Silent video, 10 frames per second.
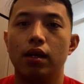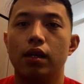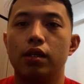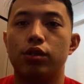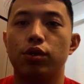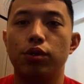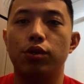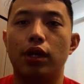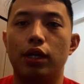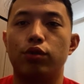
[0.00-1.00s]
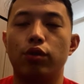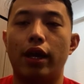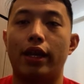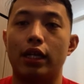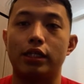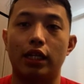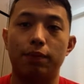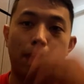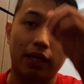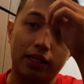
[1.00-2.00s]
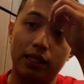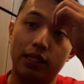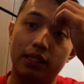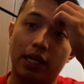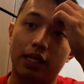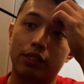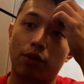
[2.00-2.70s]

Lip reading: So do not engage any parties that is